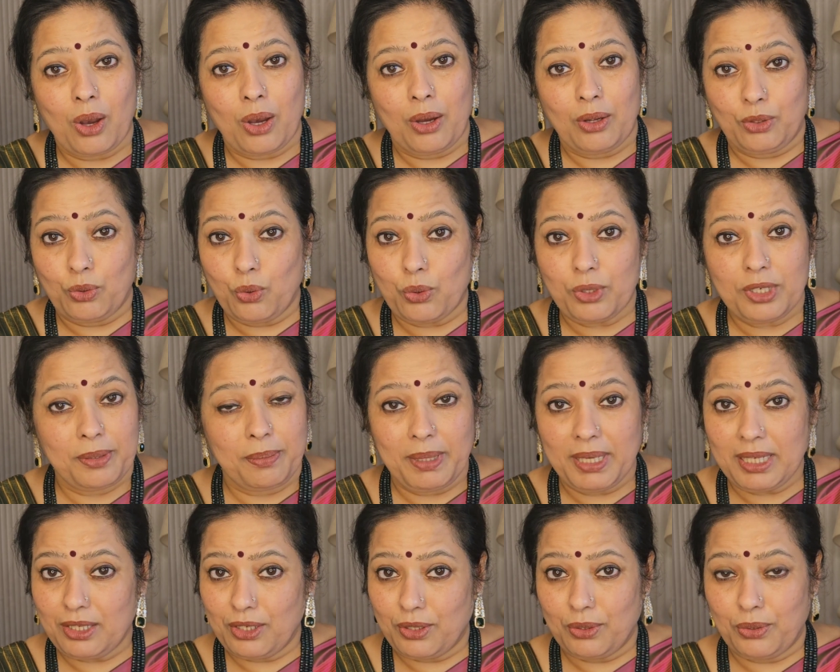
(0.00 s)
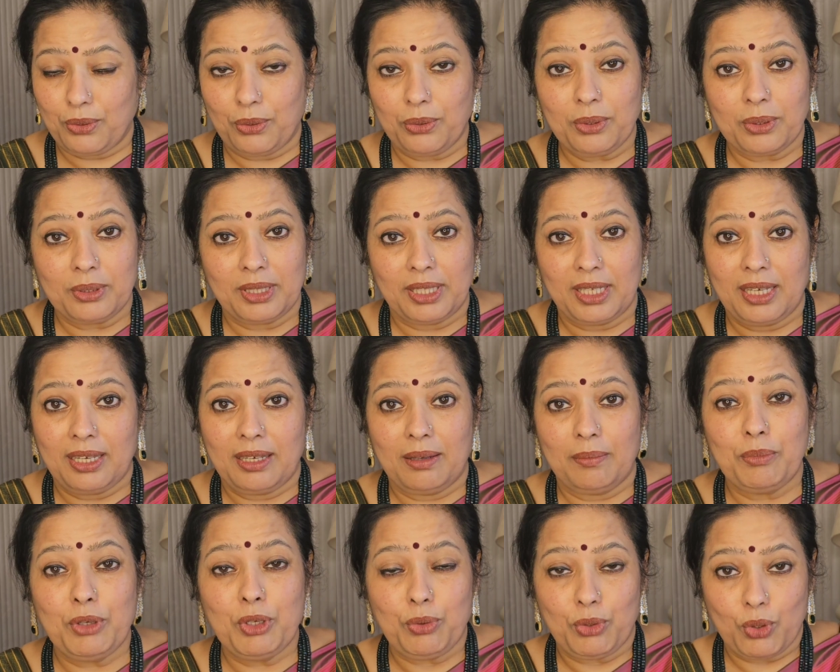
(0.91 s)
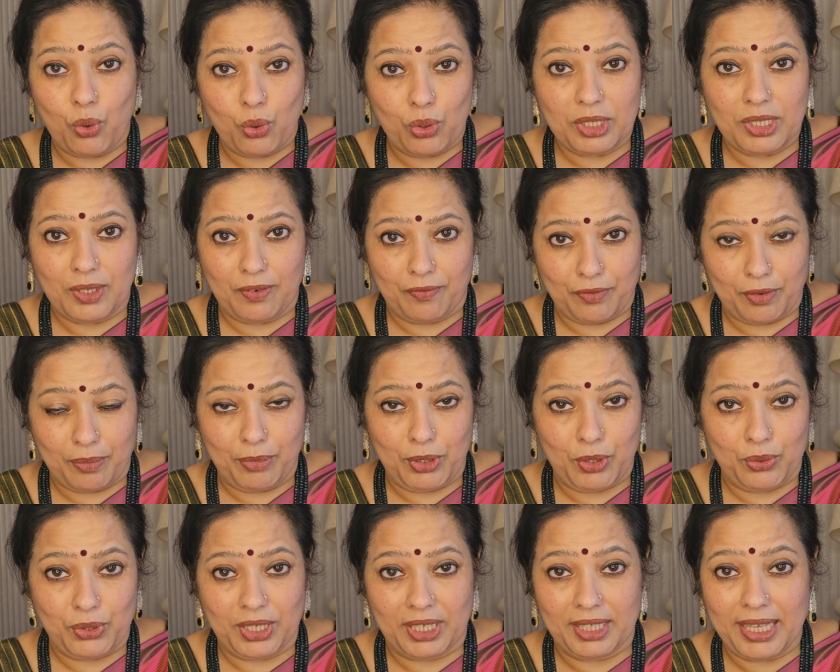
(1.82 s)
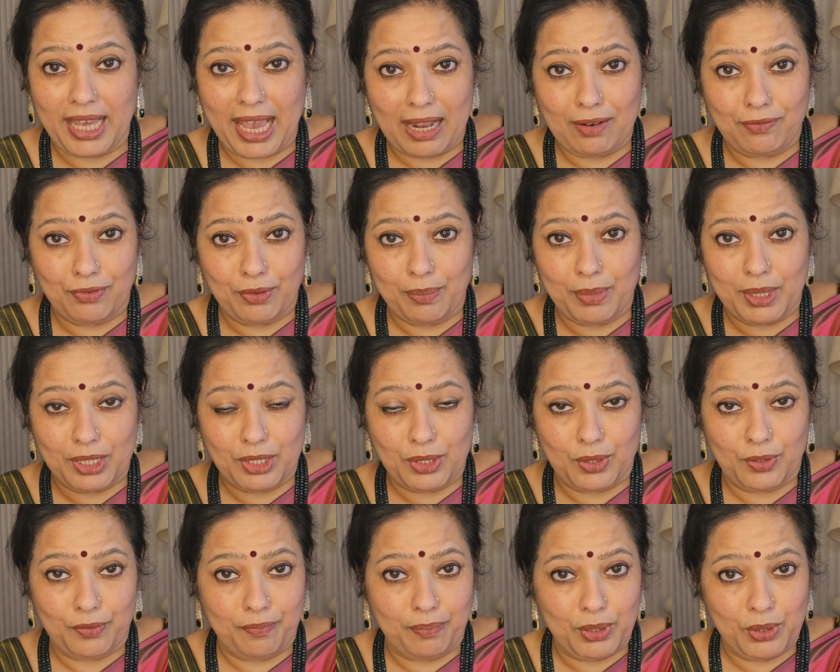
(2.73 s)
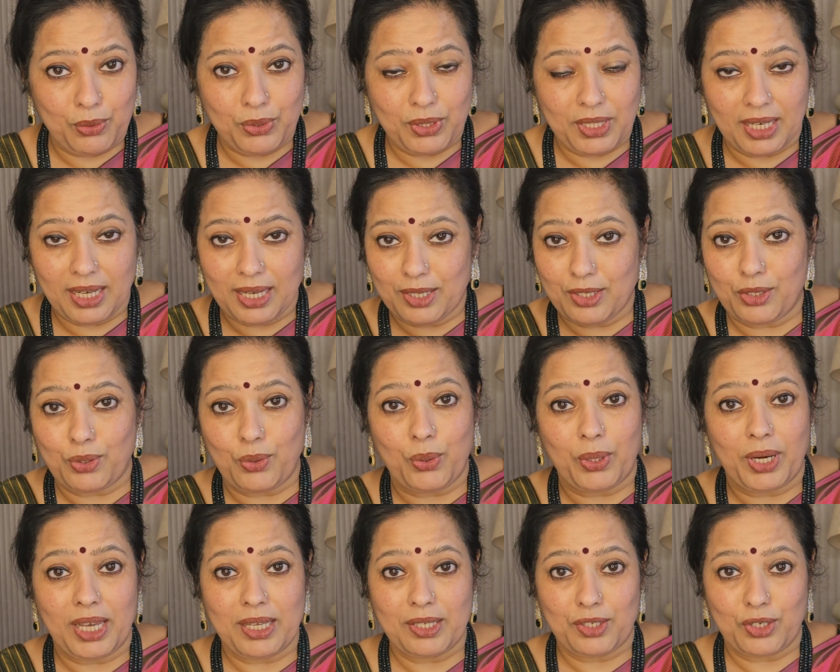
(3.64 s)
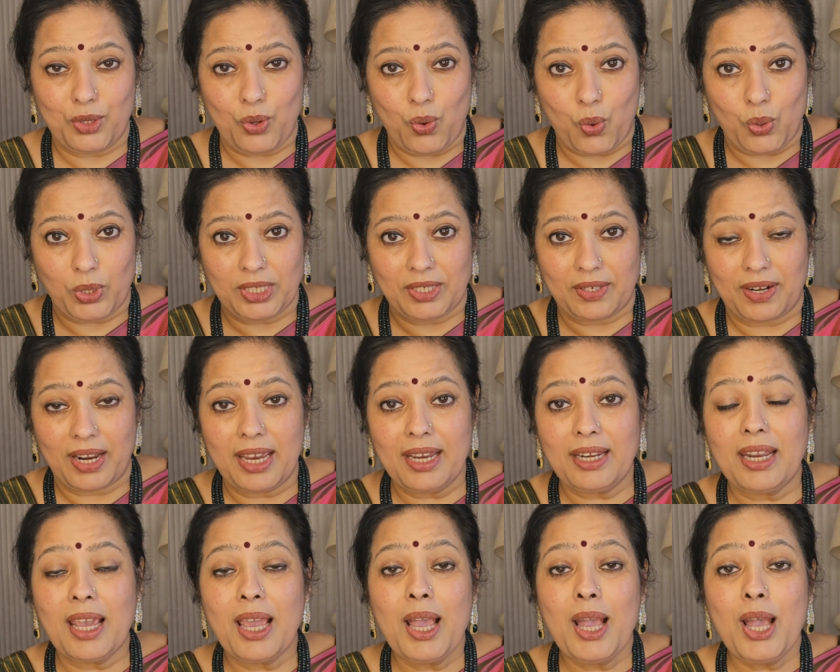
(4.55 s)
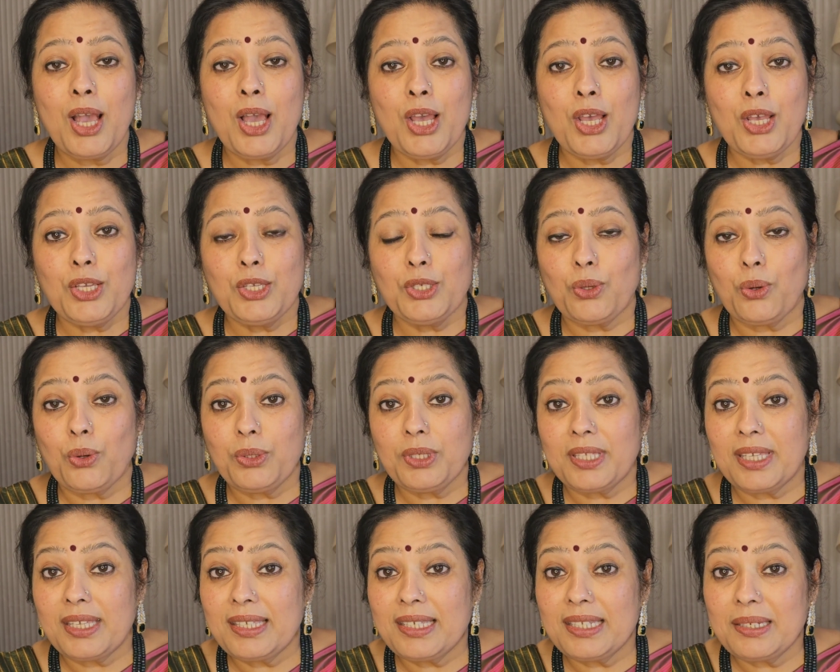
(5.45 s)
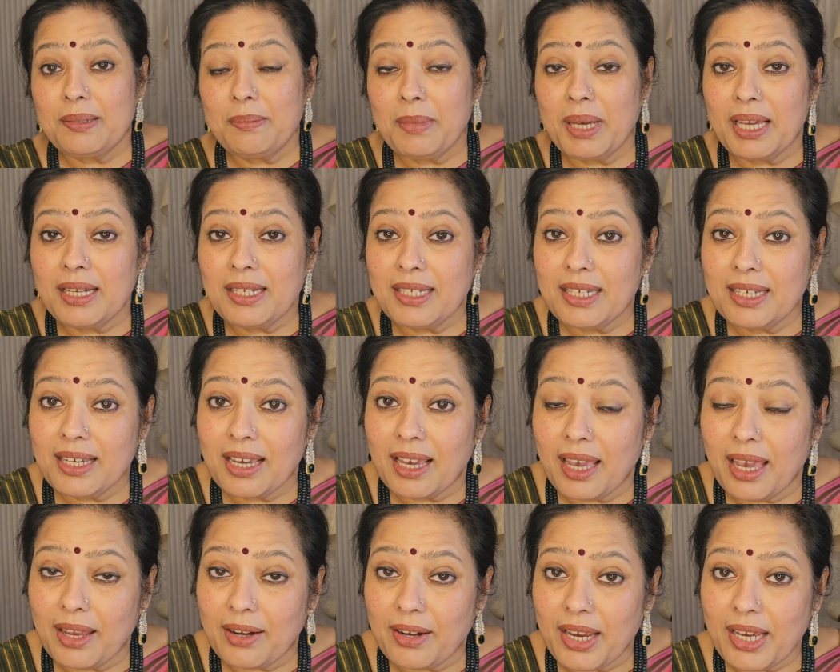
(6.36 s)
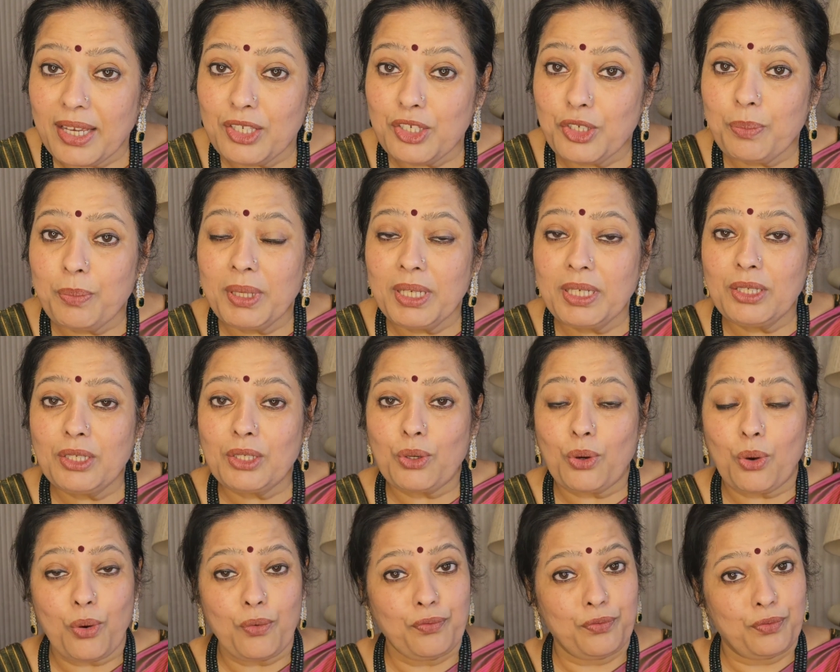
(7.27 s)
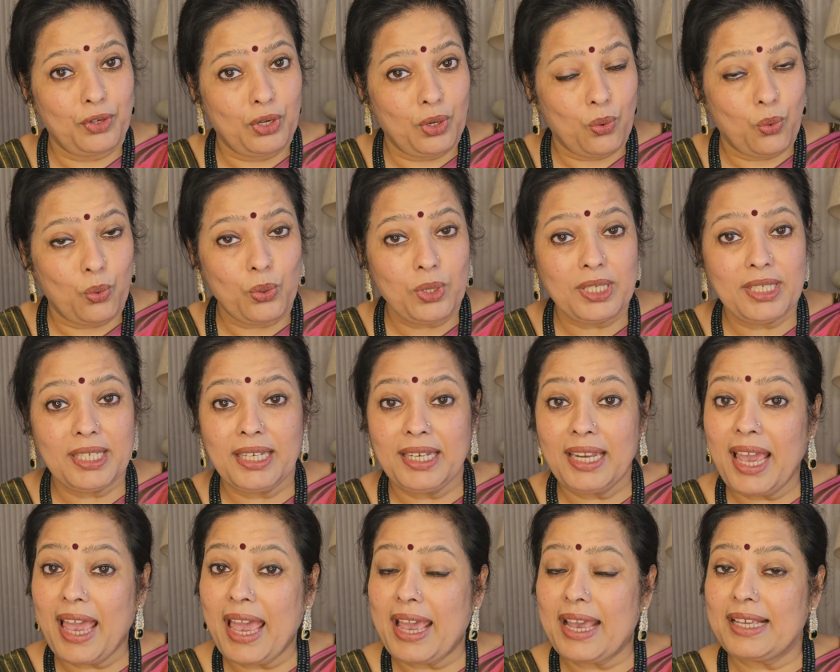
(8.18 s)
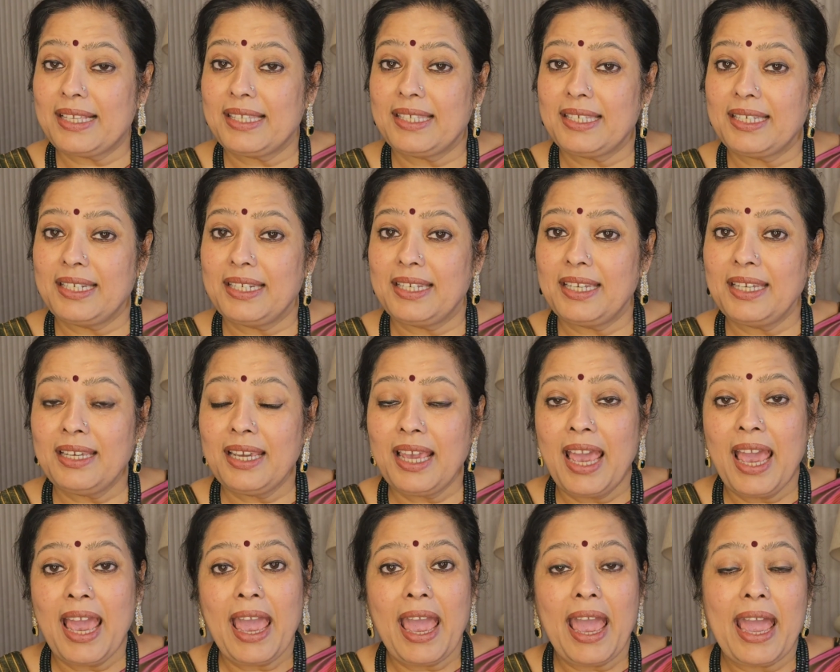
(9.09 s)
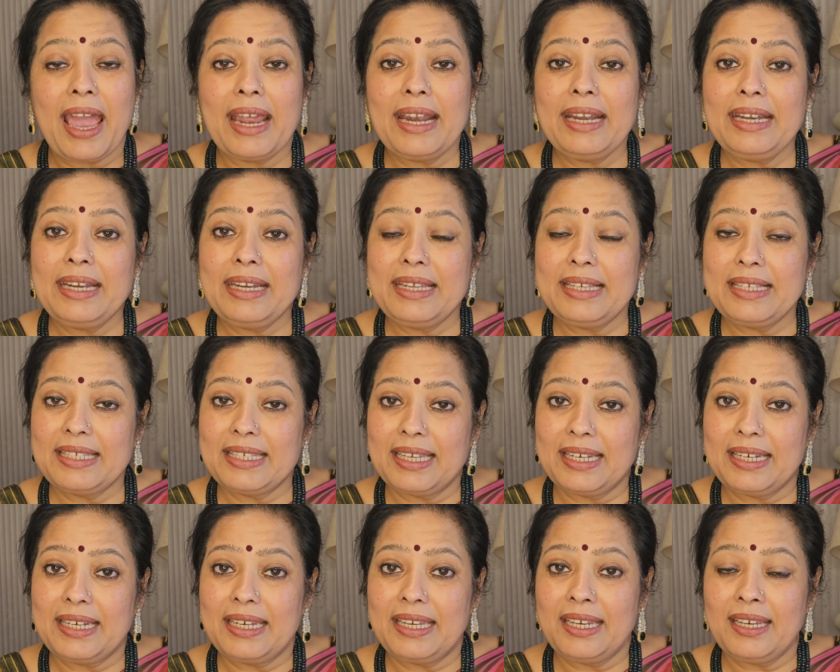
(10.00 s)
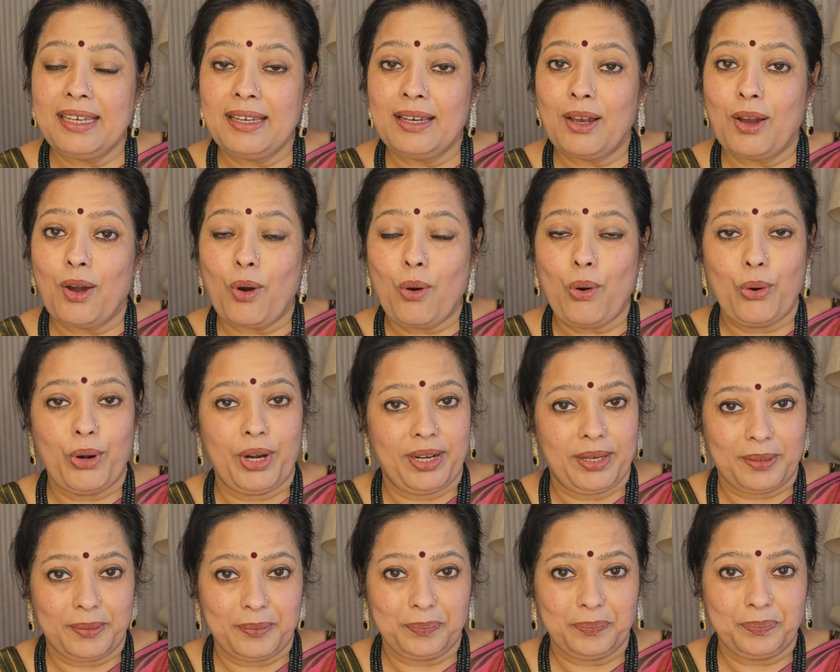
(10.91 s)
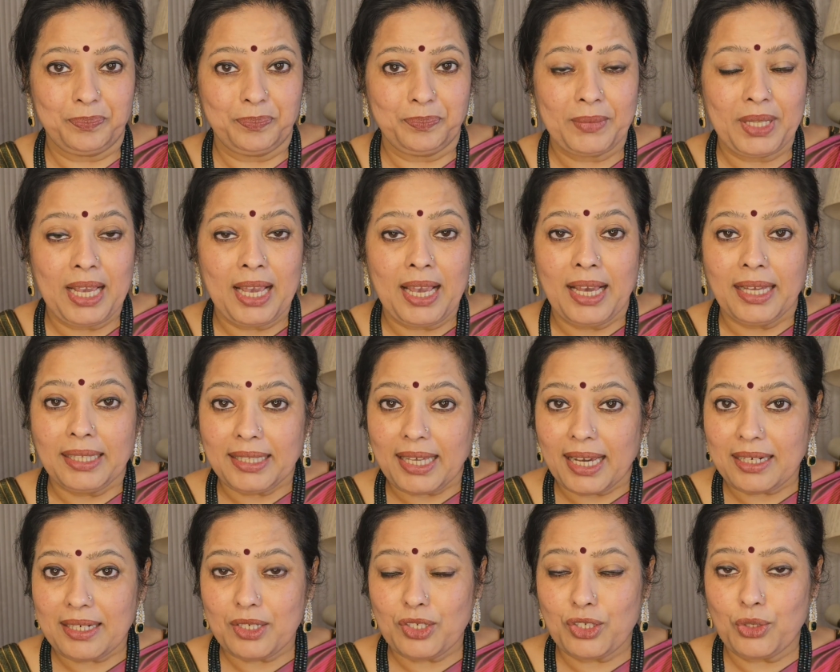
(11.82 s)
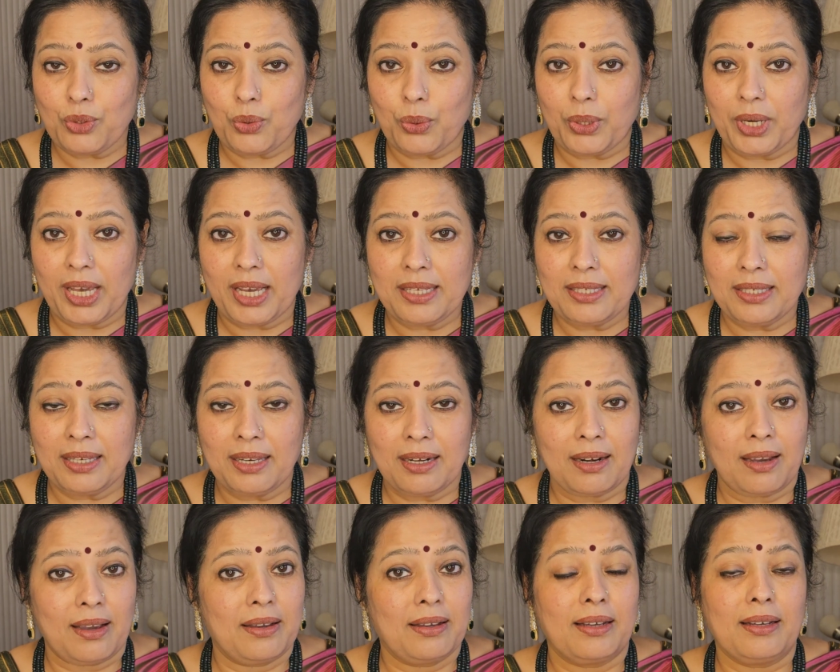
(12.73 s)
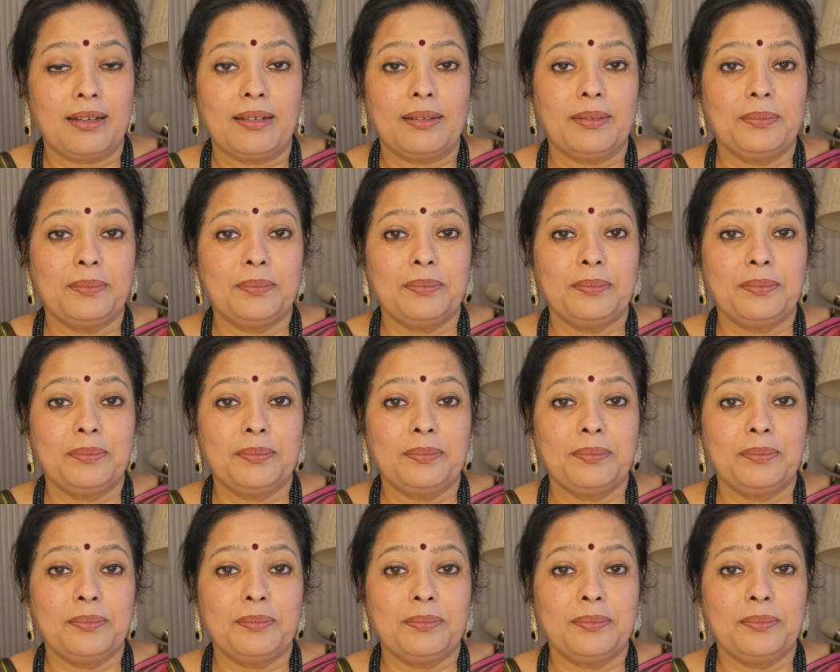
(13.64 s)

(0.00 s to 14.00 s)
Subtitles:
Notes means, the notes of a music. The alphabets of music is known as notes, right? So, systematic arrangement of notes in an ascending and descending order. That is known as a raga.